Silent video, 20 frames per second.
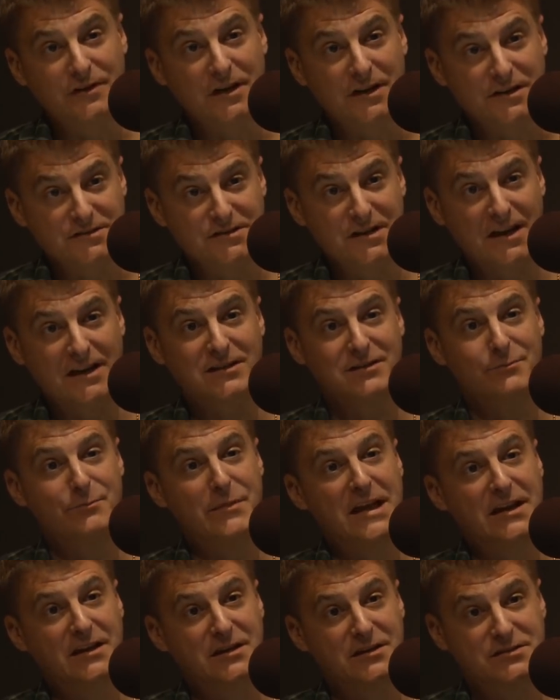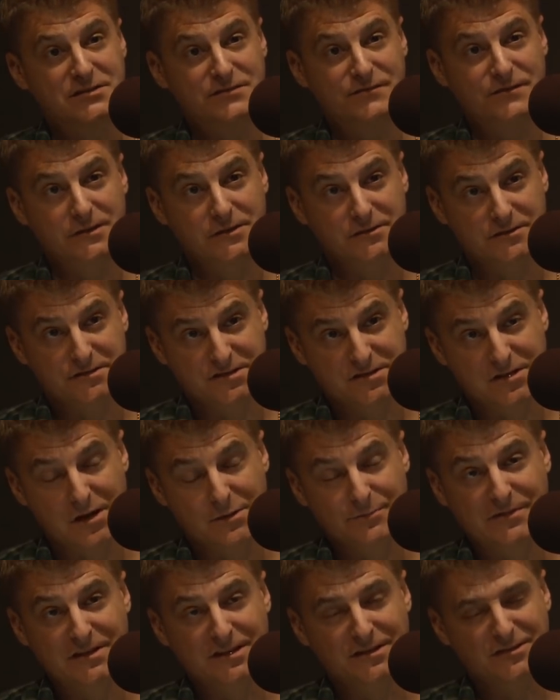us and to make us feel
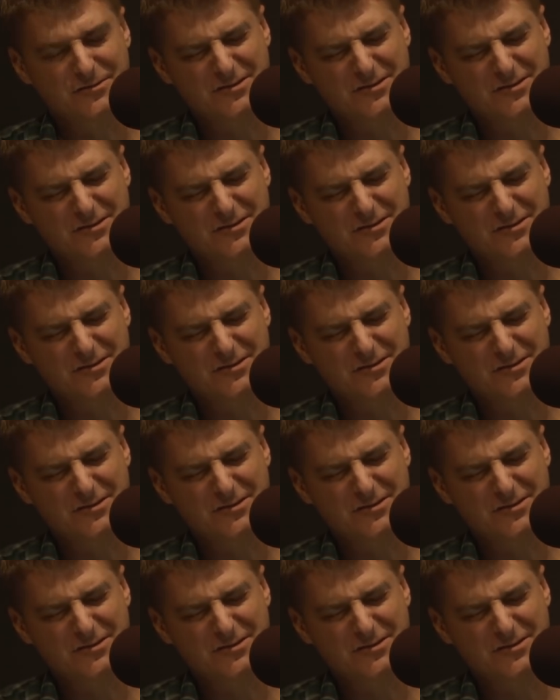something.